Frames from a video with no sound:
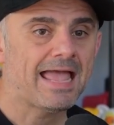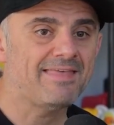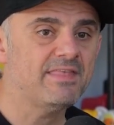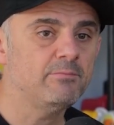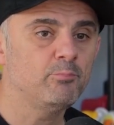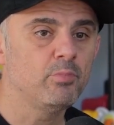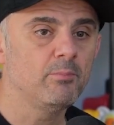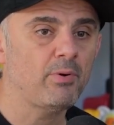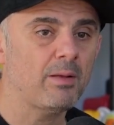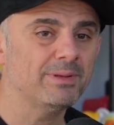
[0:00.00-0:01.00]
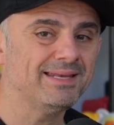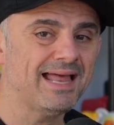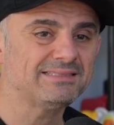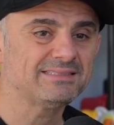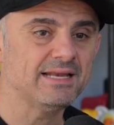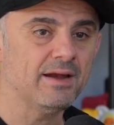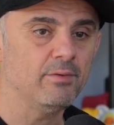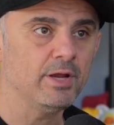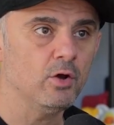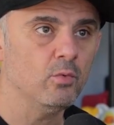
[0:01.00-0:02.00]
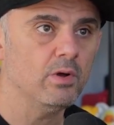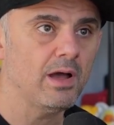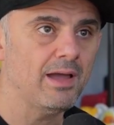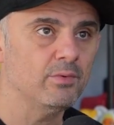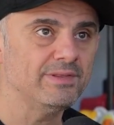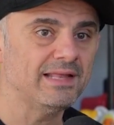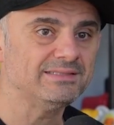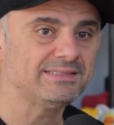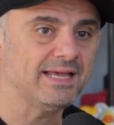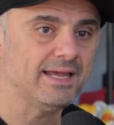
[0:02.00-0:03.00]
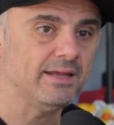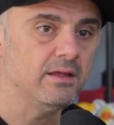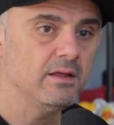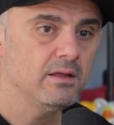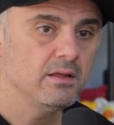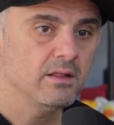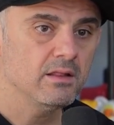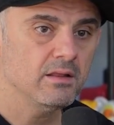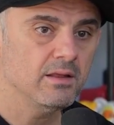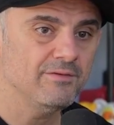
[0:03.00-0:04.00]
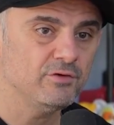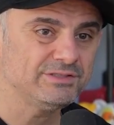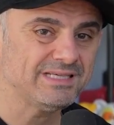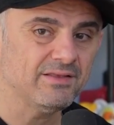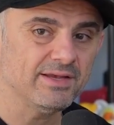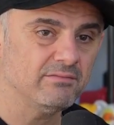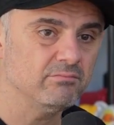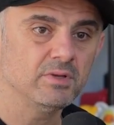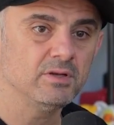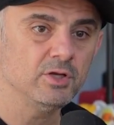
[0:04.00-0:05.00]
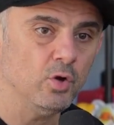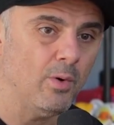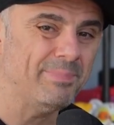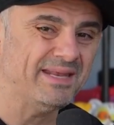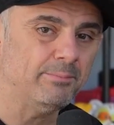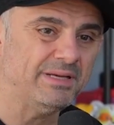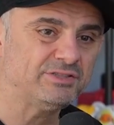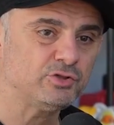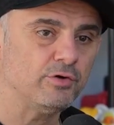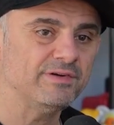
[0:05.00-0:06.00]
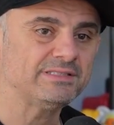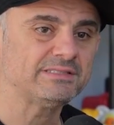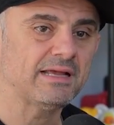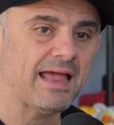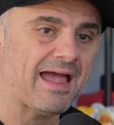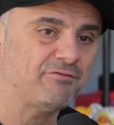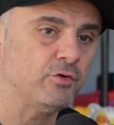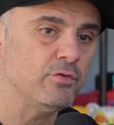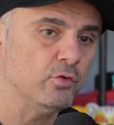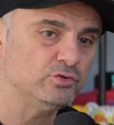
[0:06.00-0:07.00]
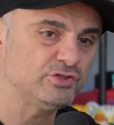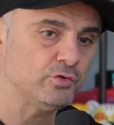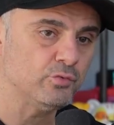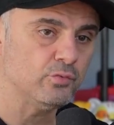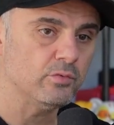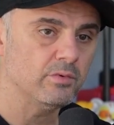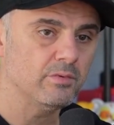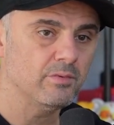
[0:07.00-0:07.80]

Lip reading: And then probably in that scenario, I would then say if you're selling, a B2B service, after those 2,